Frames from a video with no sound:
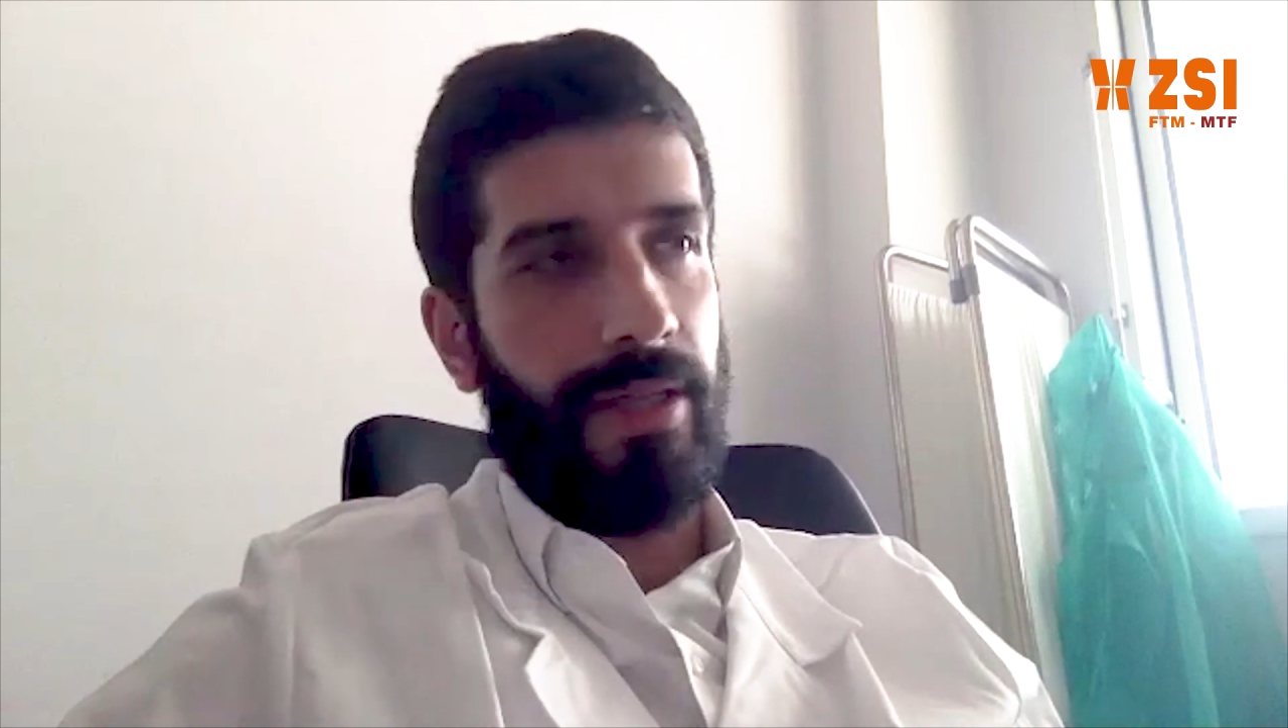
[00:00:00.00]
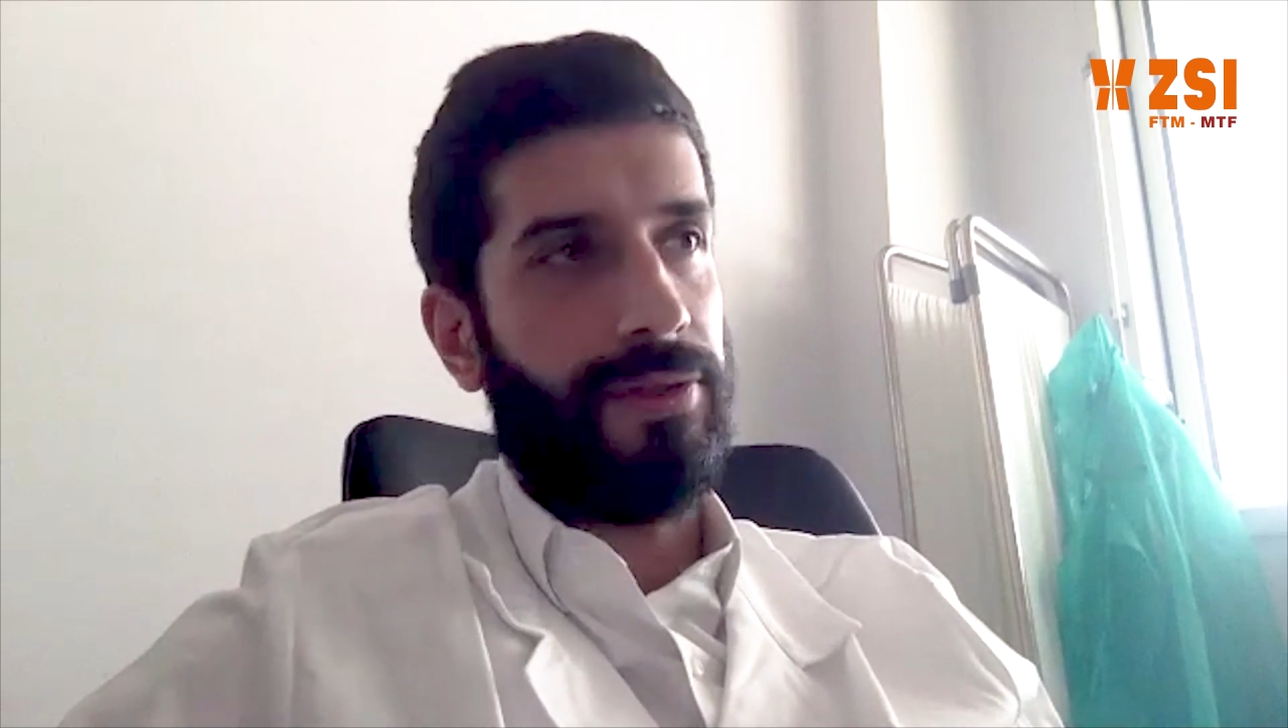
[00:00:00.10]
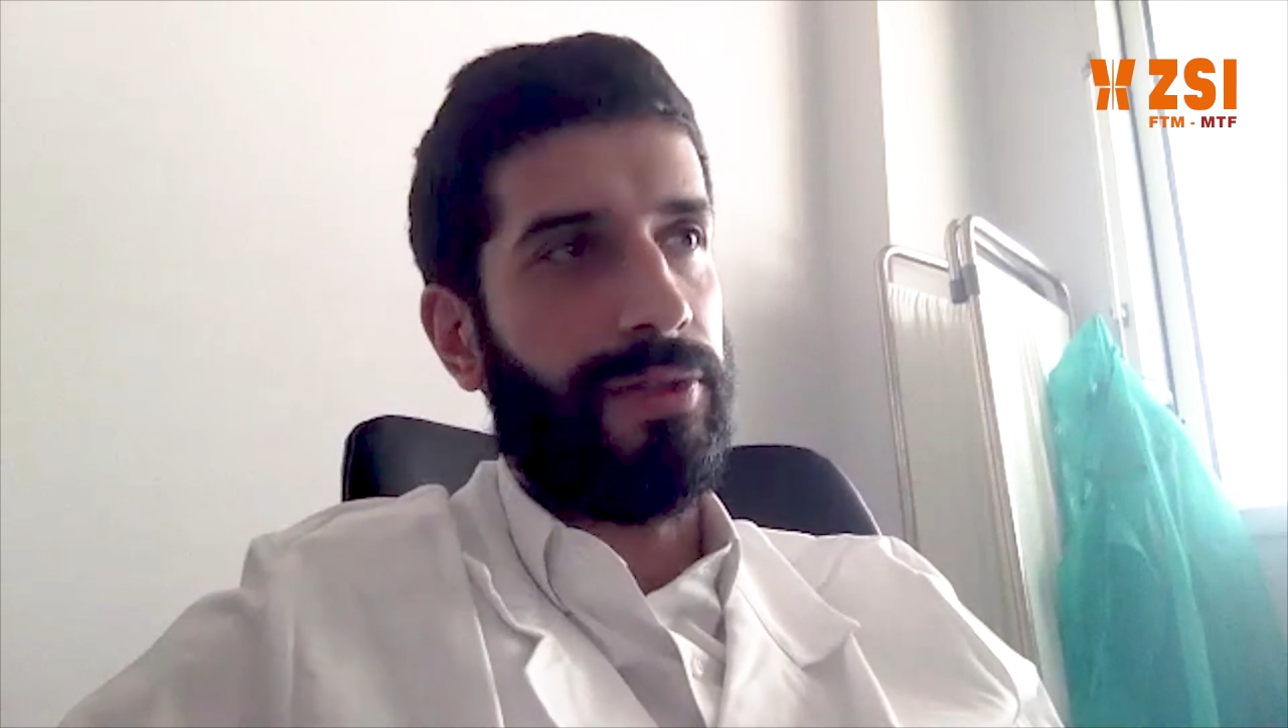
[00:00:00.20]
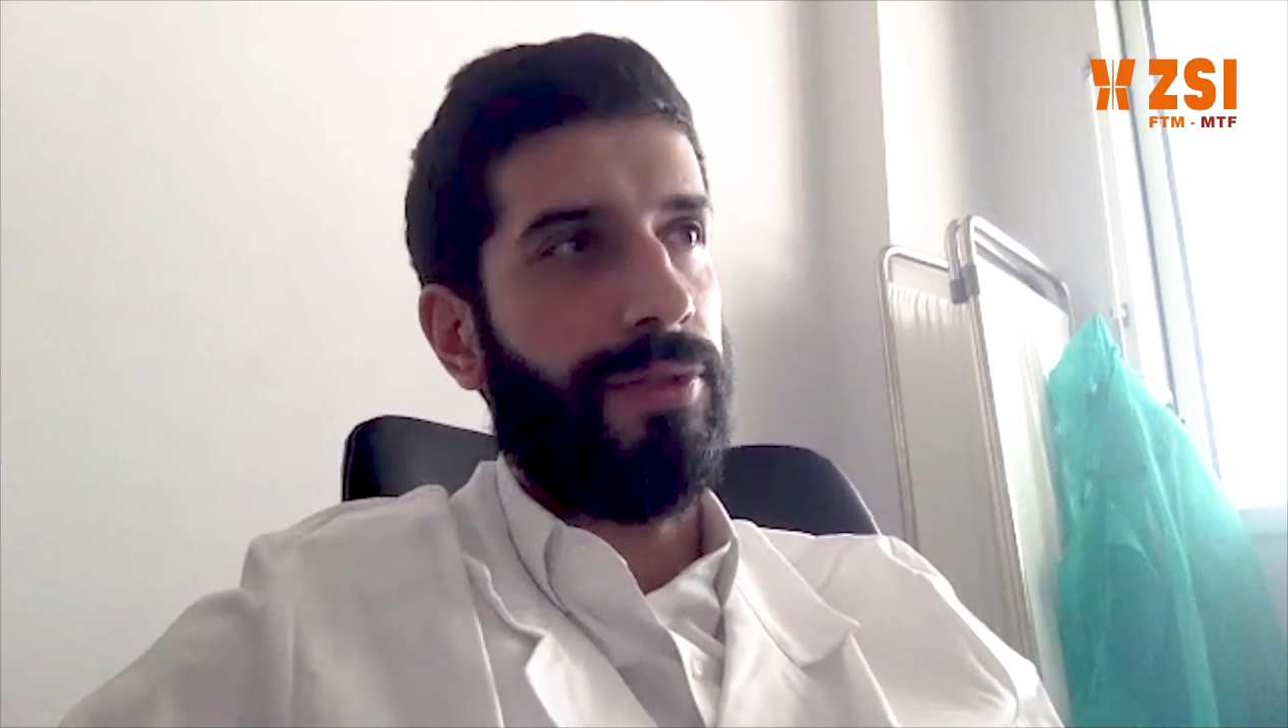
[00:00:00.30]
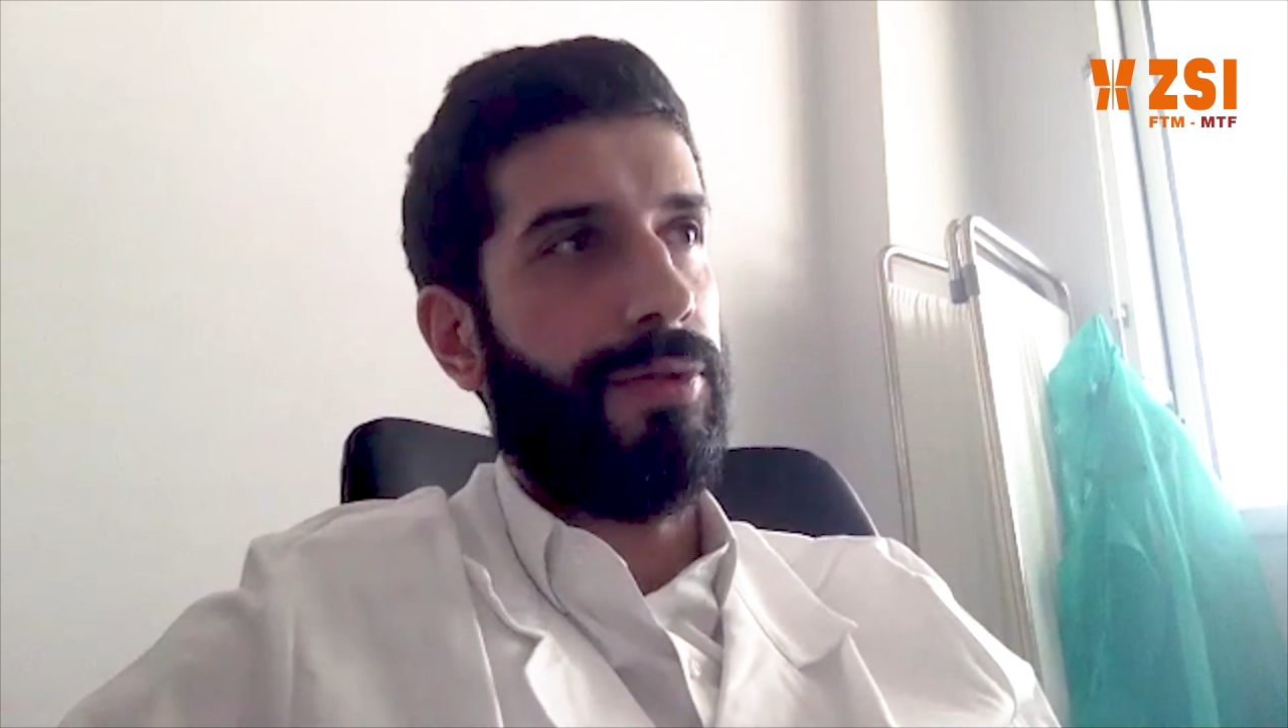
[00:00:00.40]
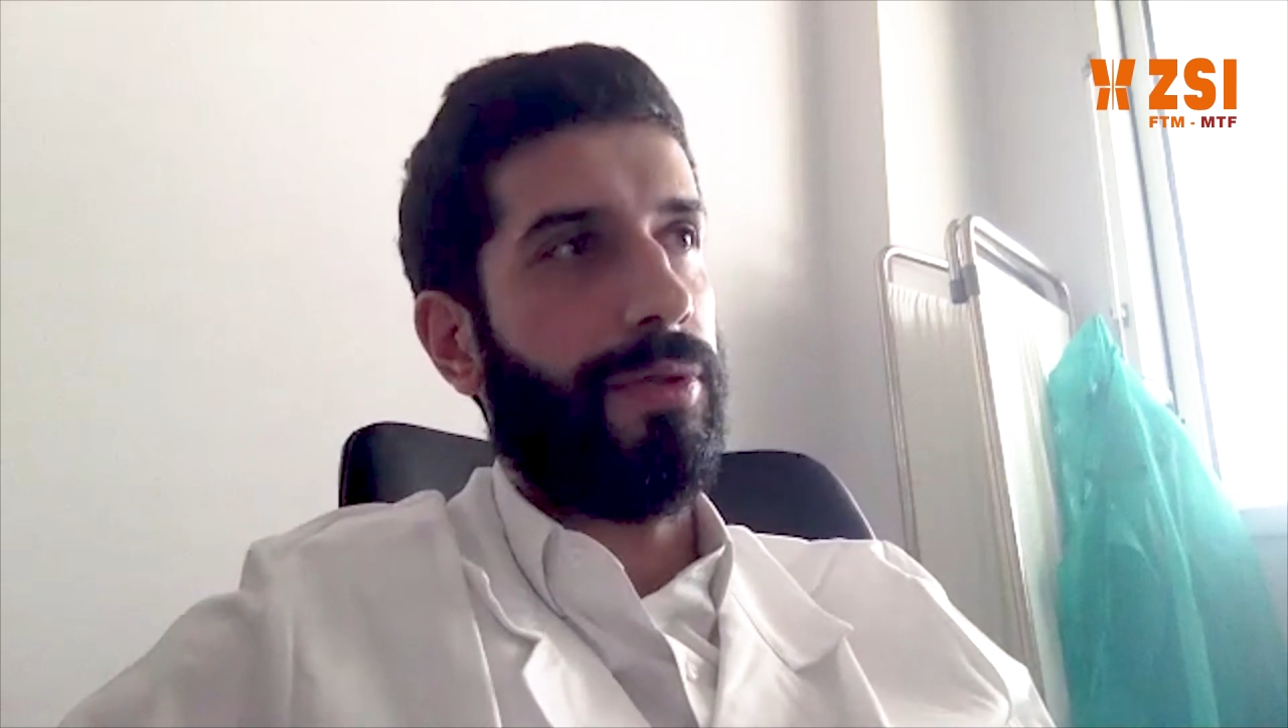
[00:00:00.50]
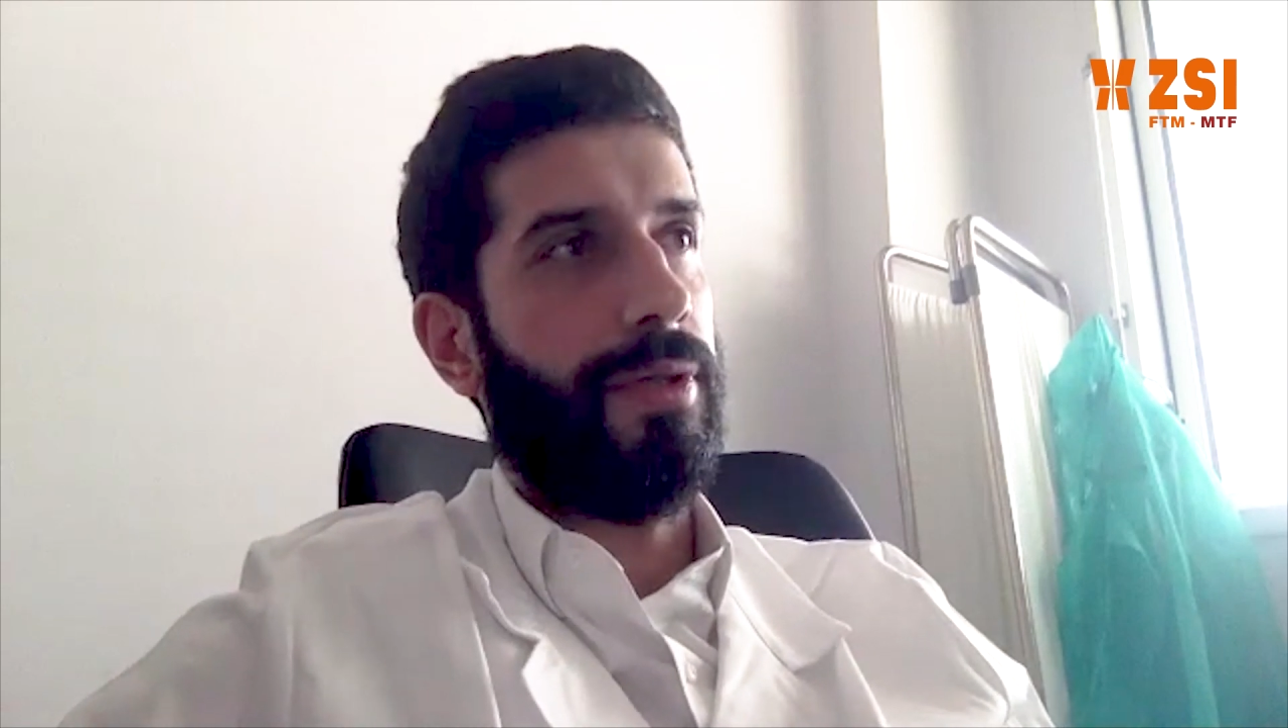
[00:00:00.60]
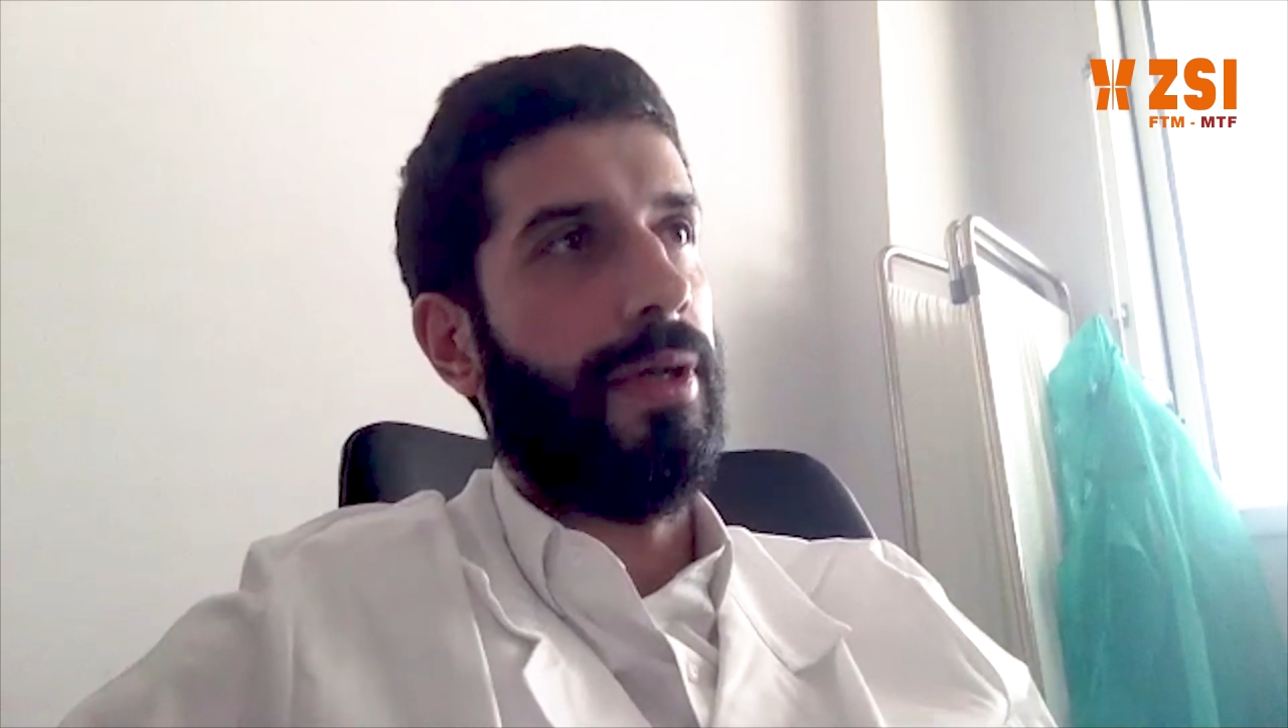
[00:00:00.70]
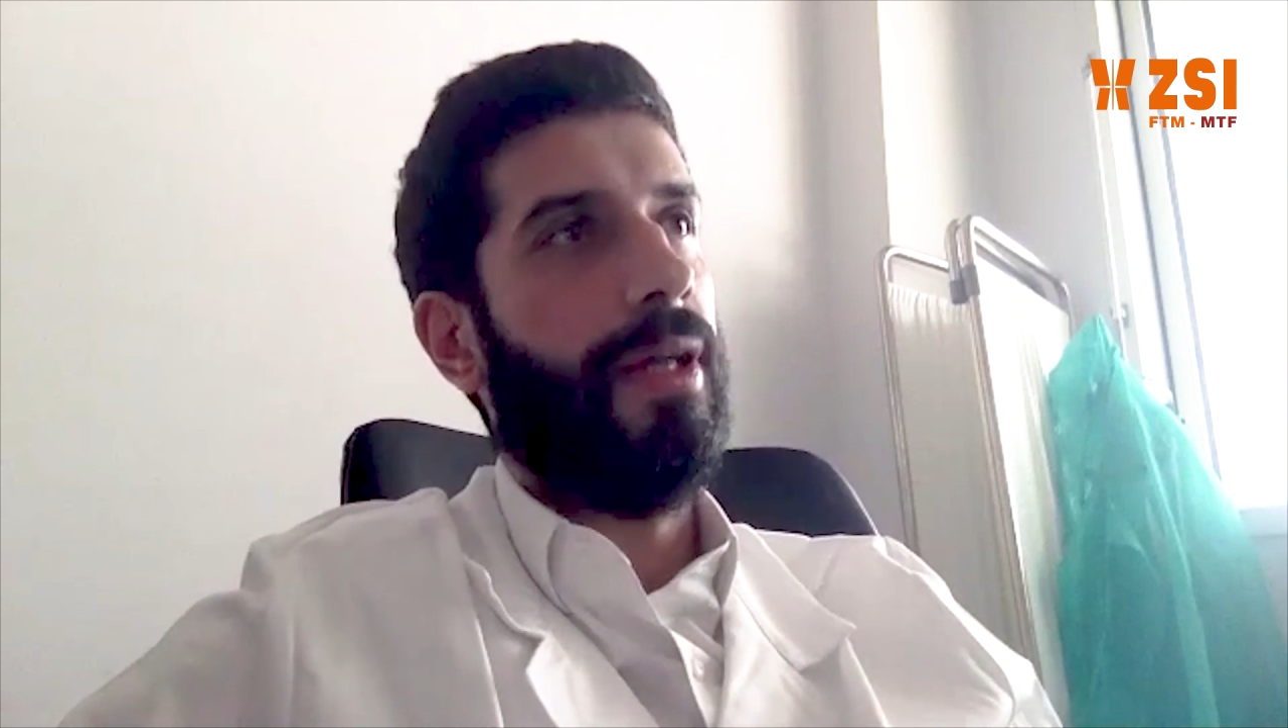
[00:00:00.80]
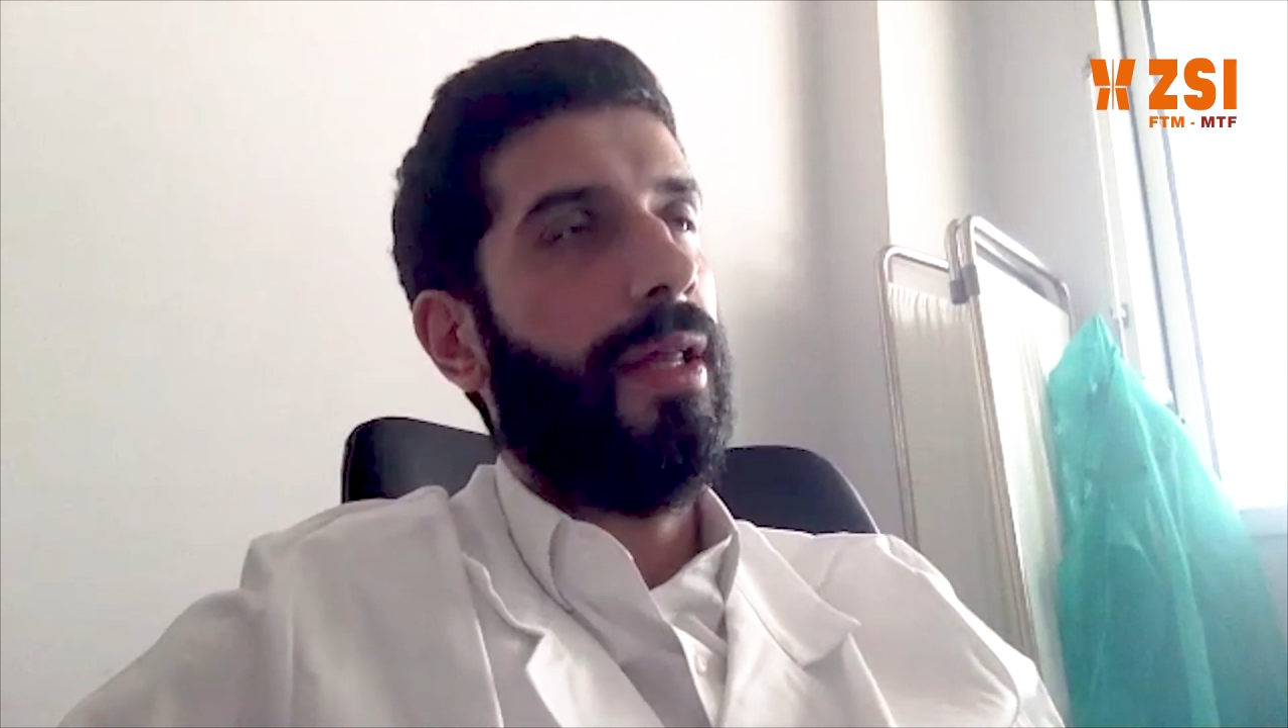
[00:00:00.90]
extrusion.